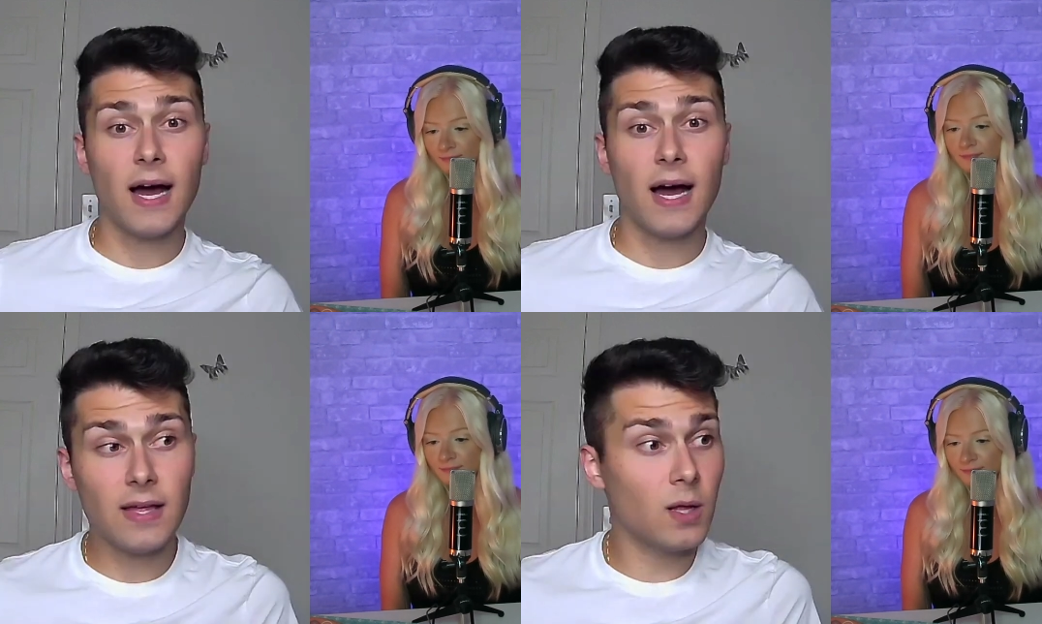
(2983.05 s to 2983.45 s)

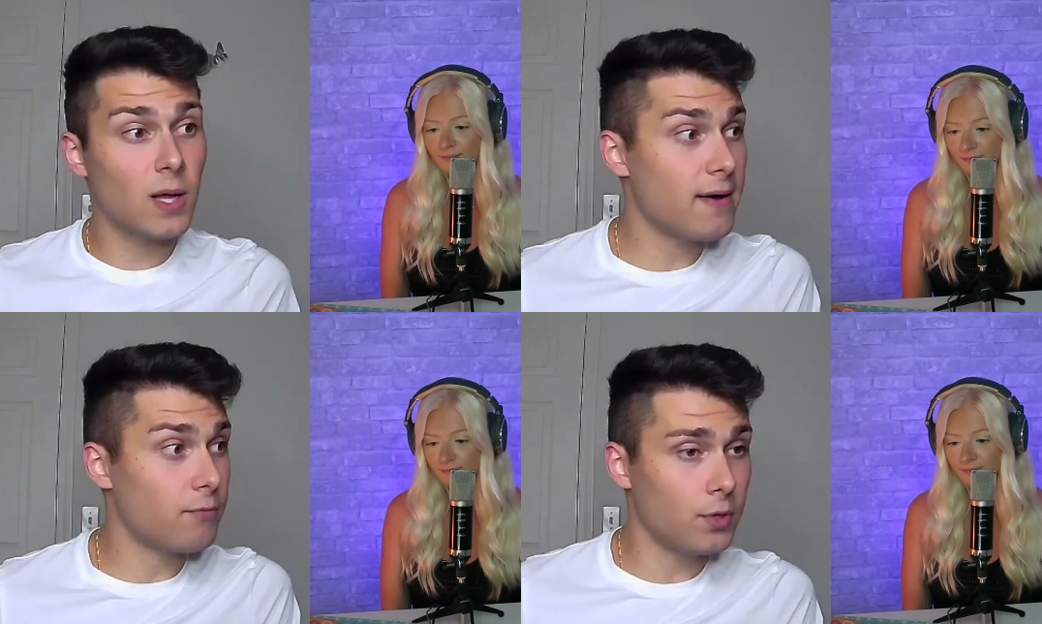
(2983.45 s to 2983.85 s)
Speaker 1: And then they'll
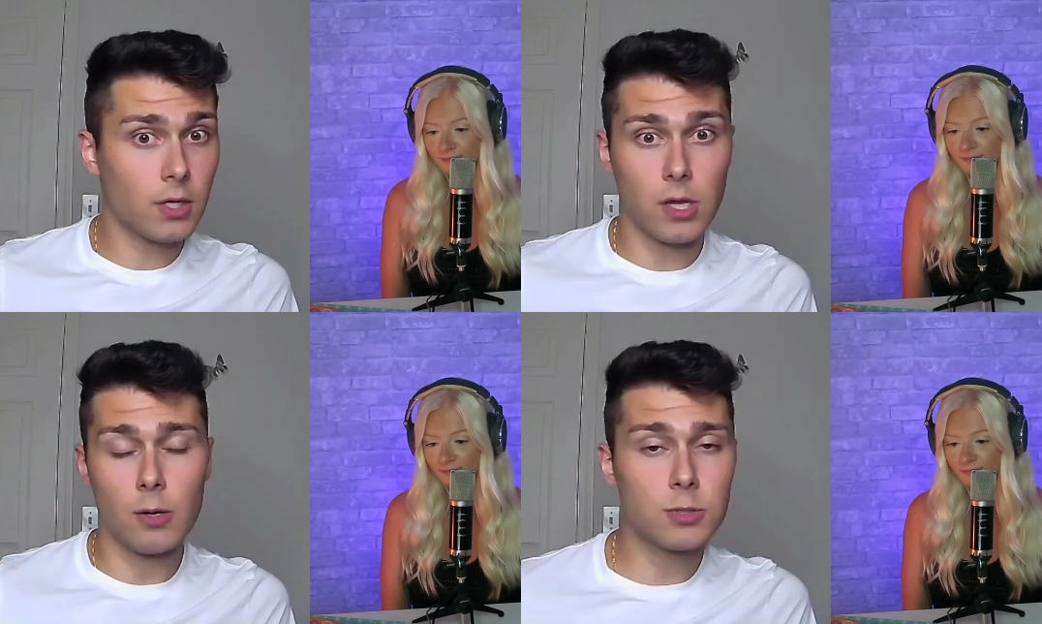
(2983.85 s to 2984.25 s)
have really
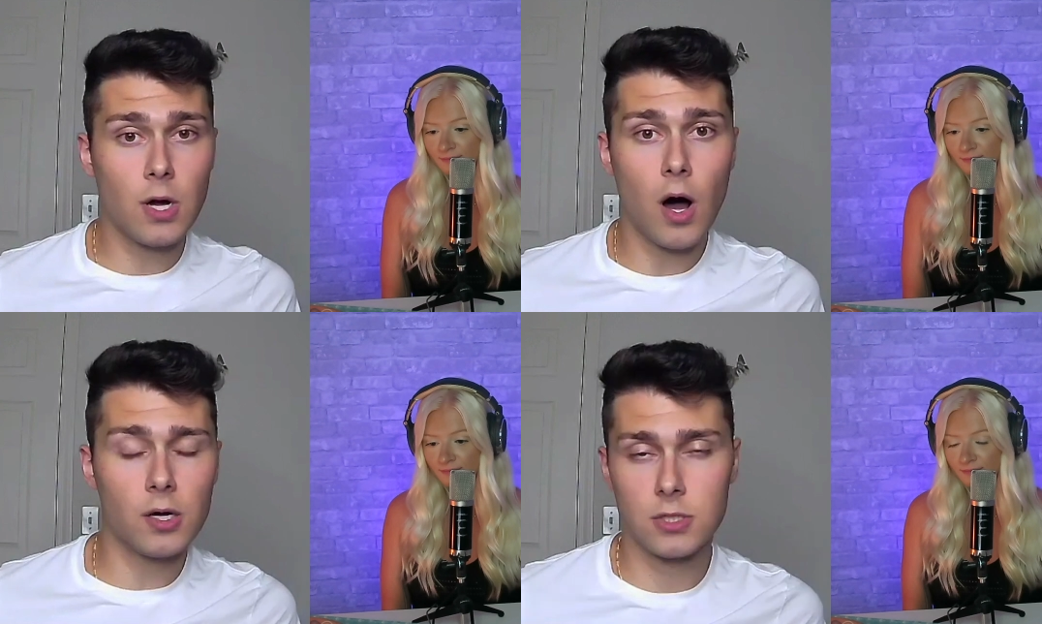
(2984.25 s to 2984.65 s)
close
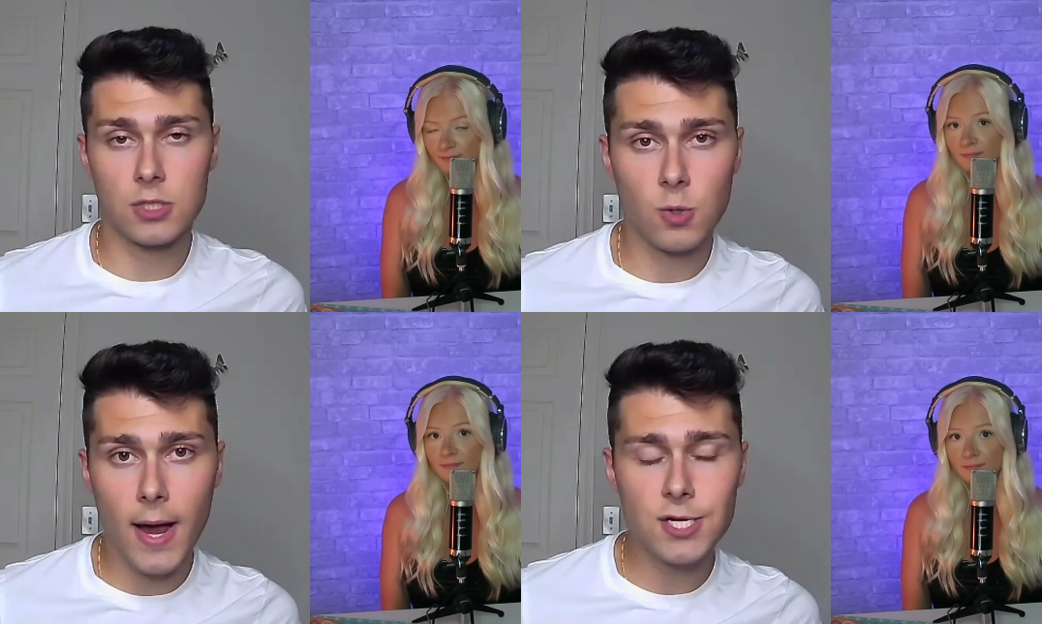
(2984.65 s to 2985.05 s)
call
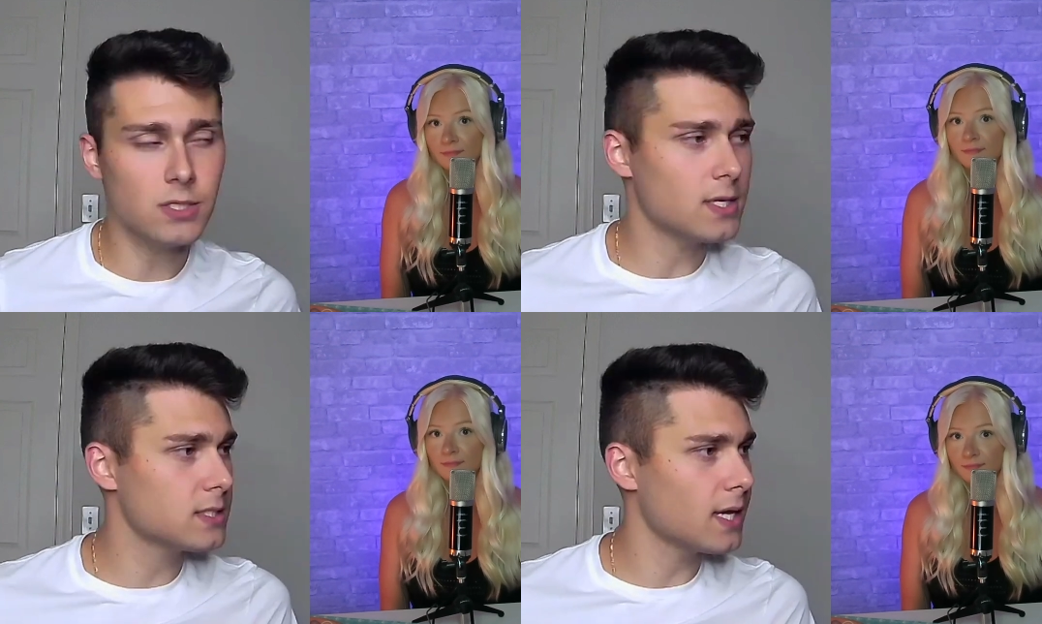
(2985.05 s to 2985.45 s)

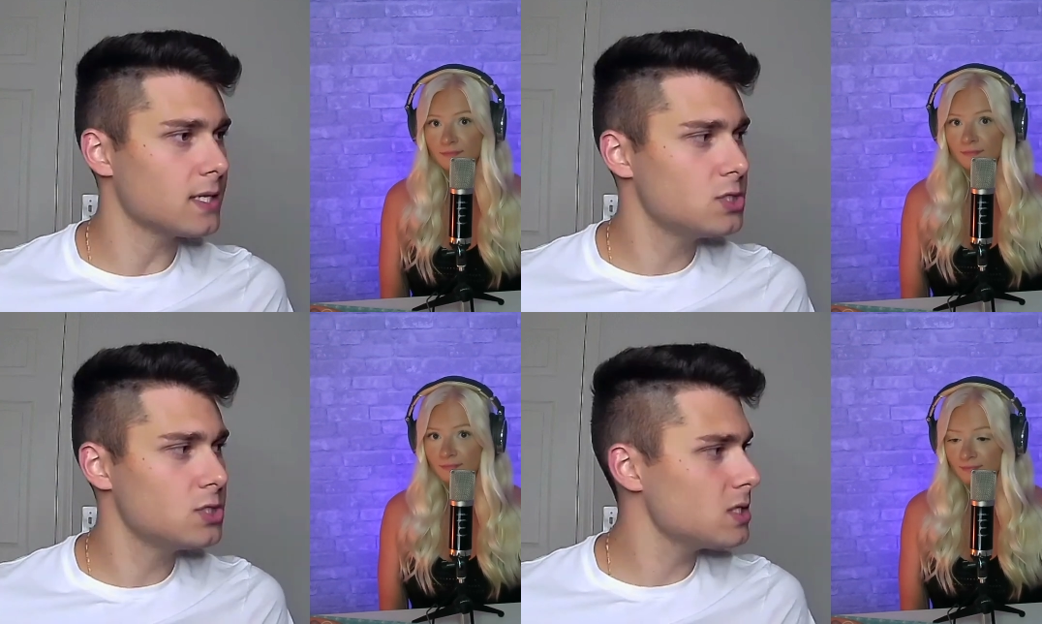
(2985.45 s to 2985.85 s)
situations. And it's
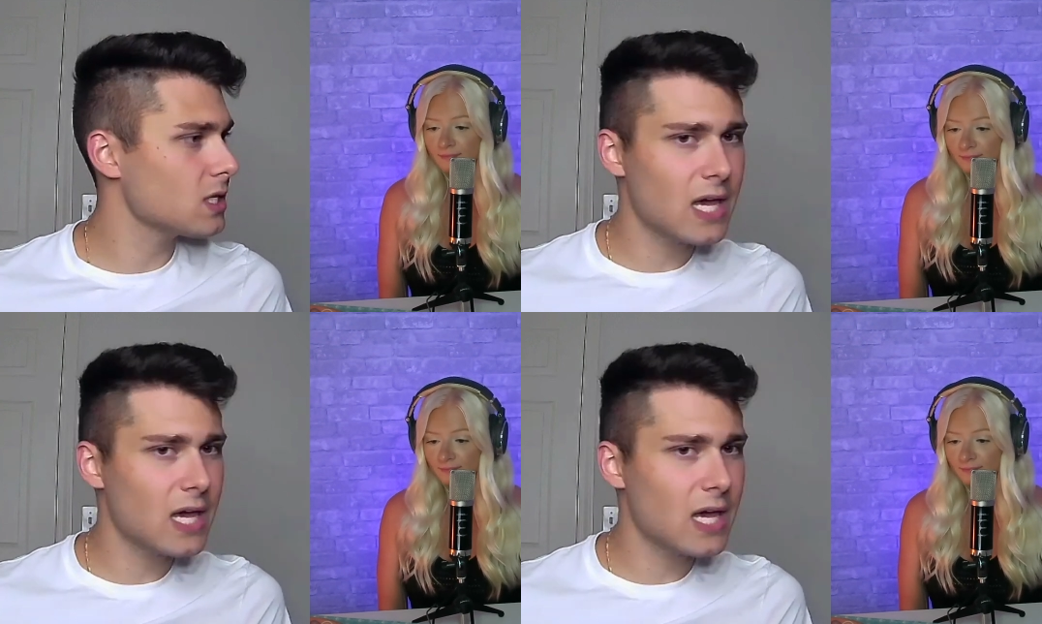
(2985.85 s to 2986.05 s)
like, just